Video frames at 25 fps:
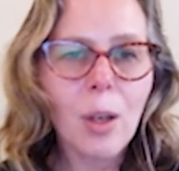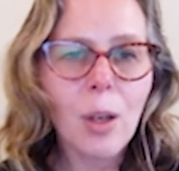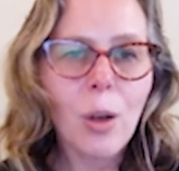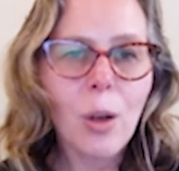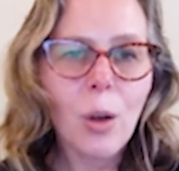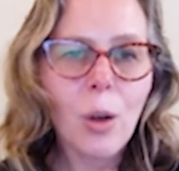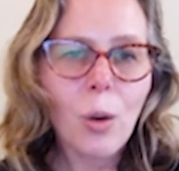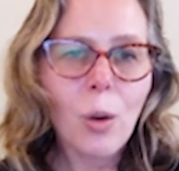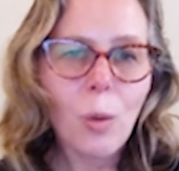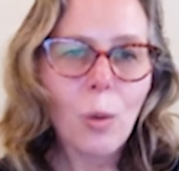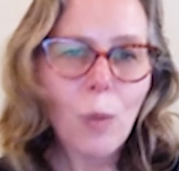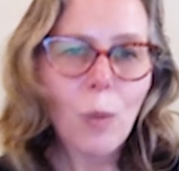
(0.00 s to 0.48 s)

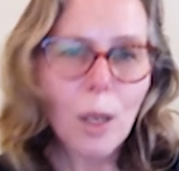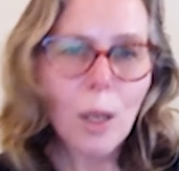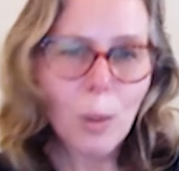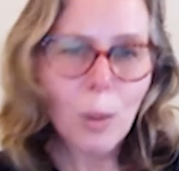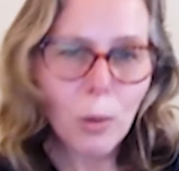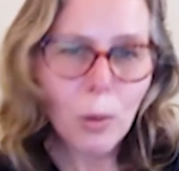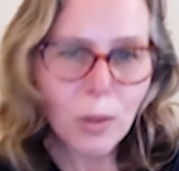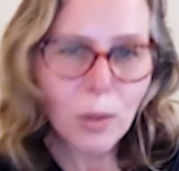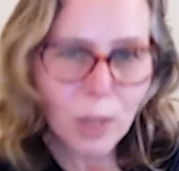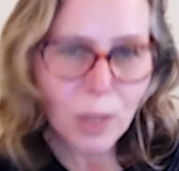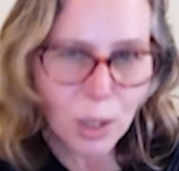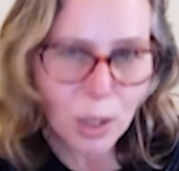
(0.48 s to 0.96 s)
when
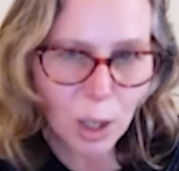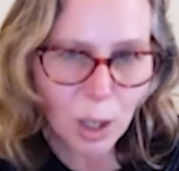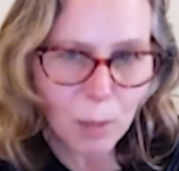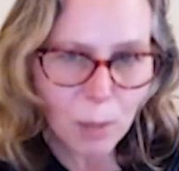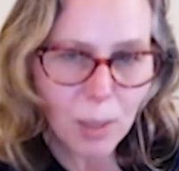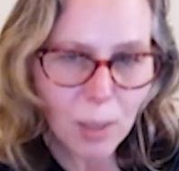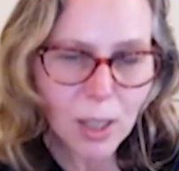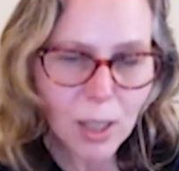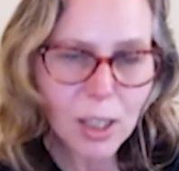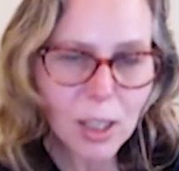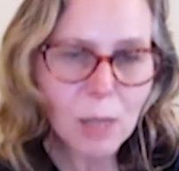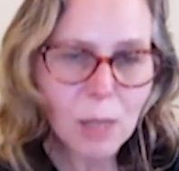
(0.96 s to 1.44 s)
so
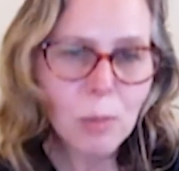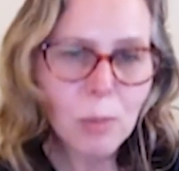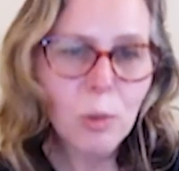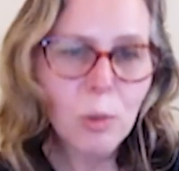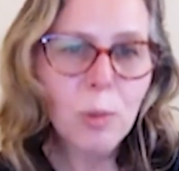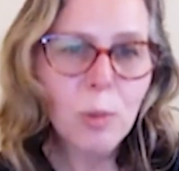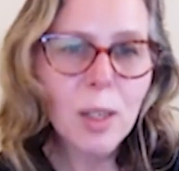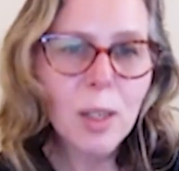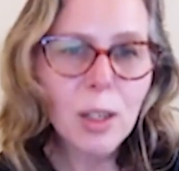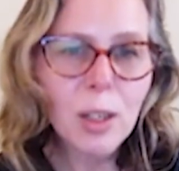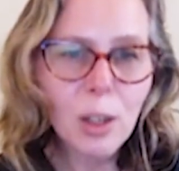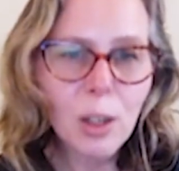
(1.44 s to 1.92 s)
much will
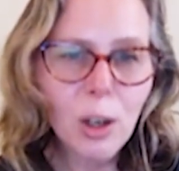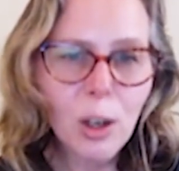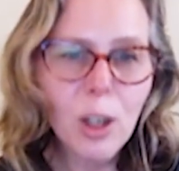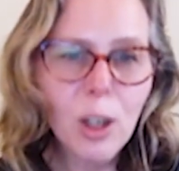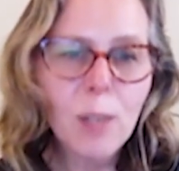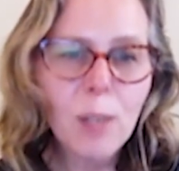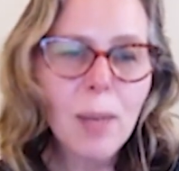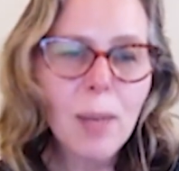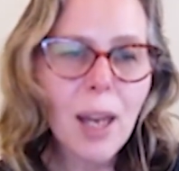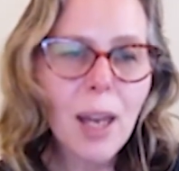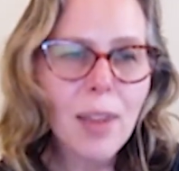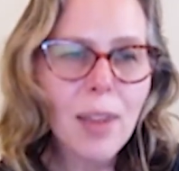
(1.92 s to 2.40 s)
be known
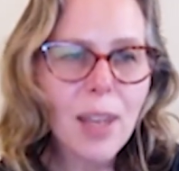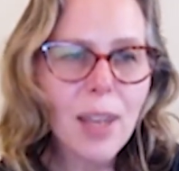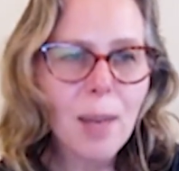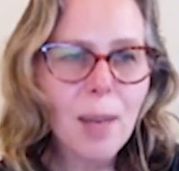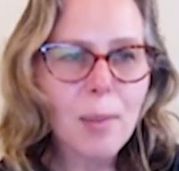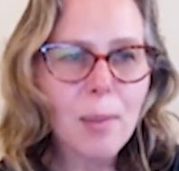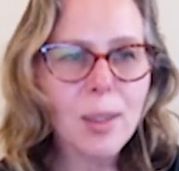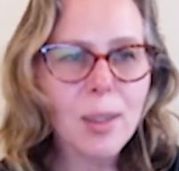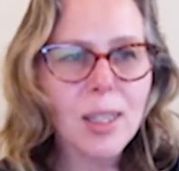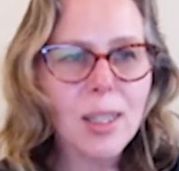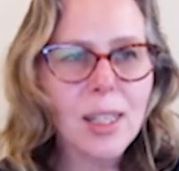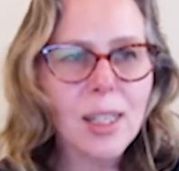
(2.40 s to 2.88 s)
about that
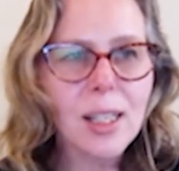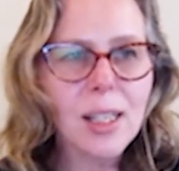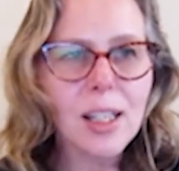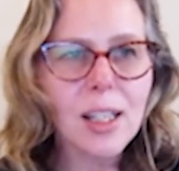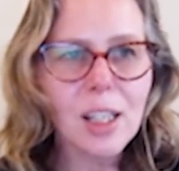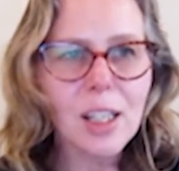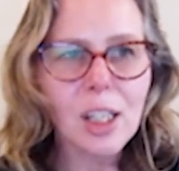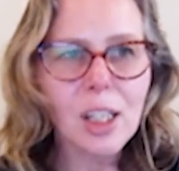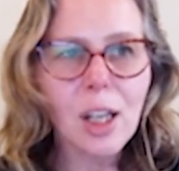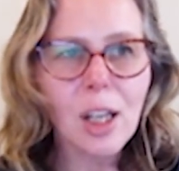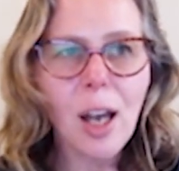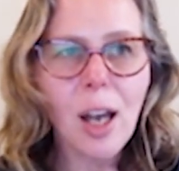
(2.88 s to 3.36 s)
particular
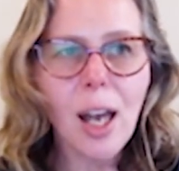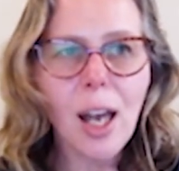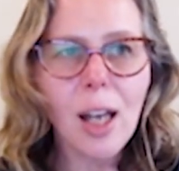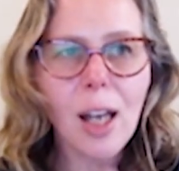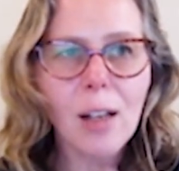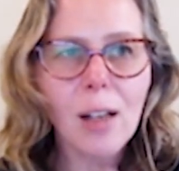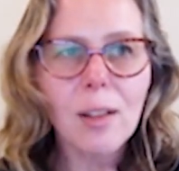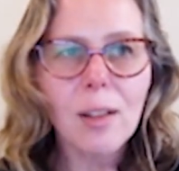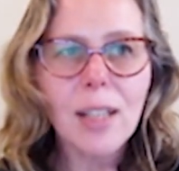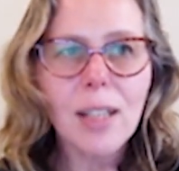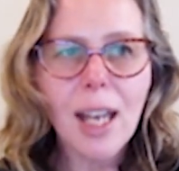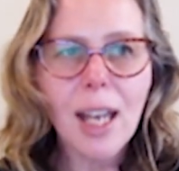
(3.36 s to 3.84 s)

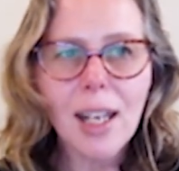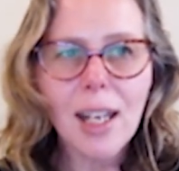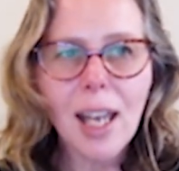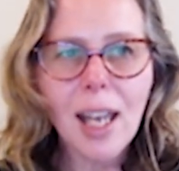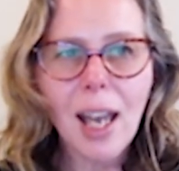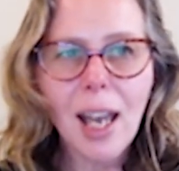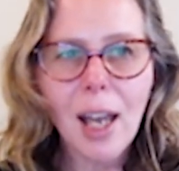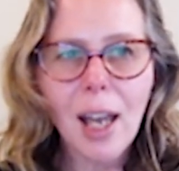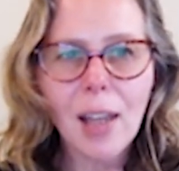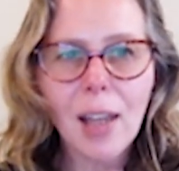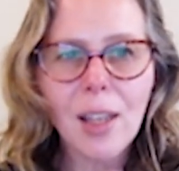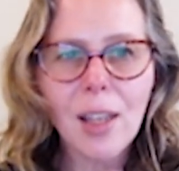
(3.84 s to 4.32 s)
child and
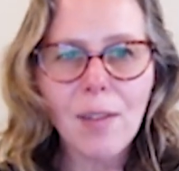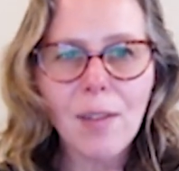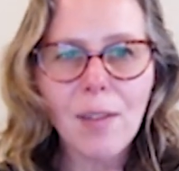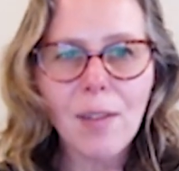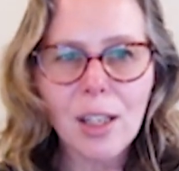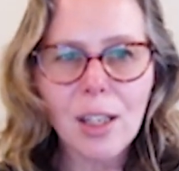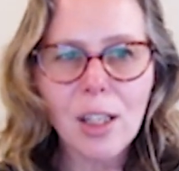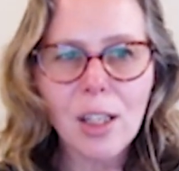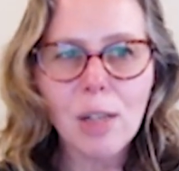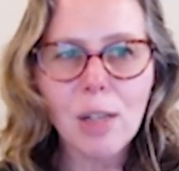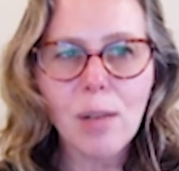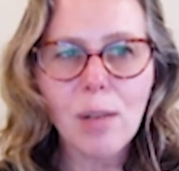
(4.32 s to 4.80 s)
how they've
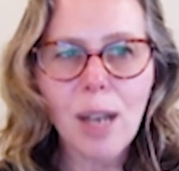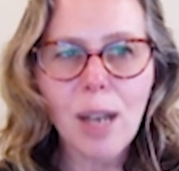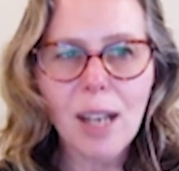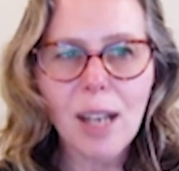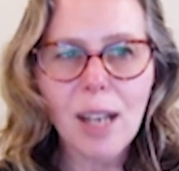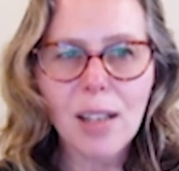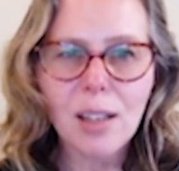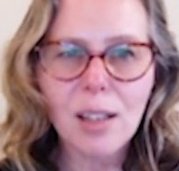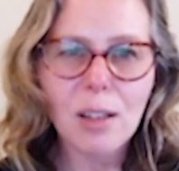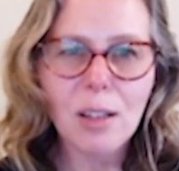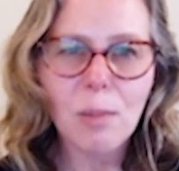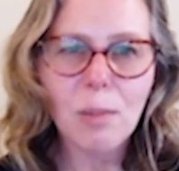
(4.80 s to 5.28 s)

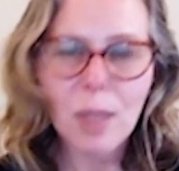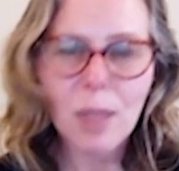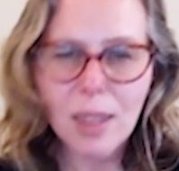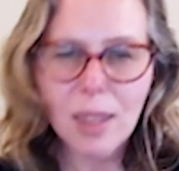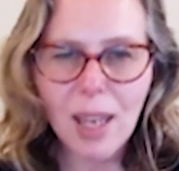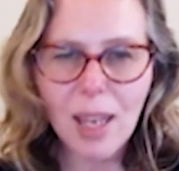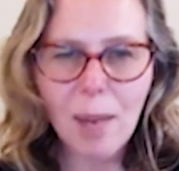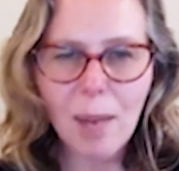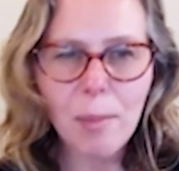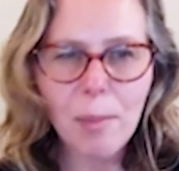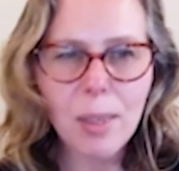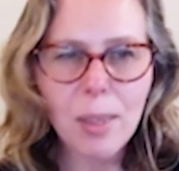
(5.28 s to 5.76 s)
interacted with
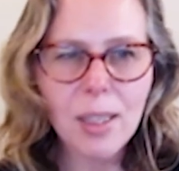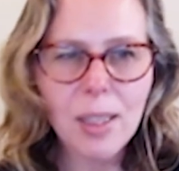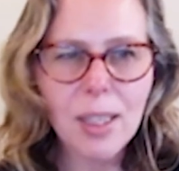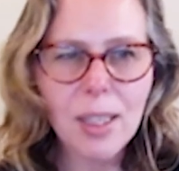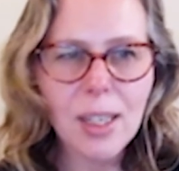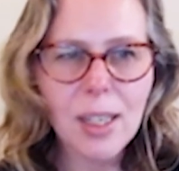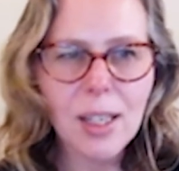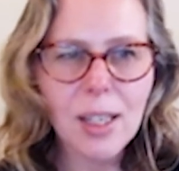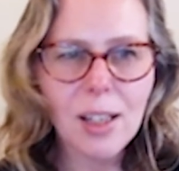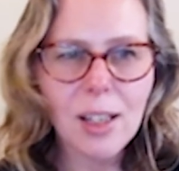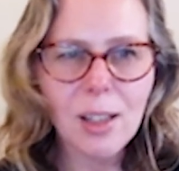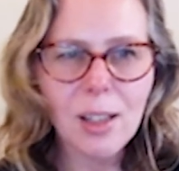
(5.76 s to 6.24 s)
that
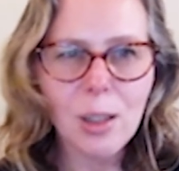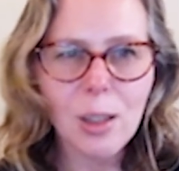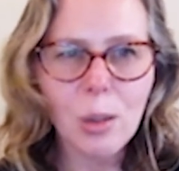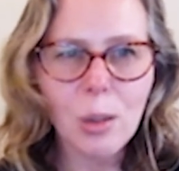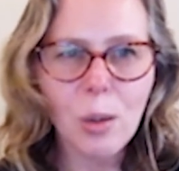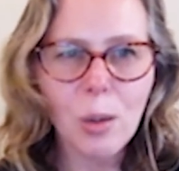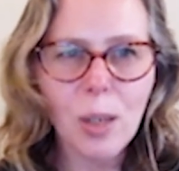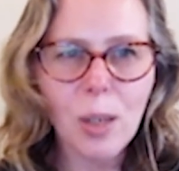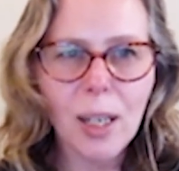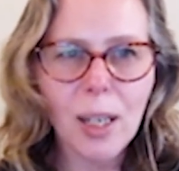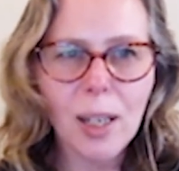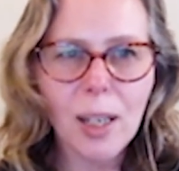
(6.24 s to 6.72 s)
particular
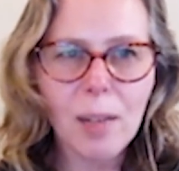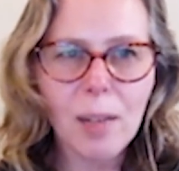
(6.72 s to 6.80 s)
toy.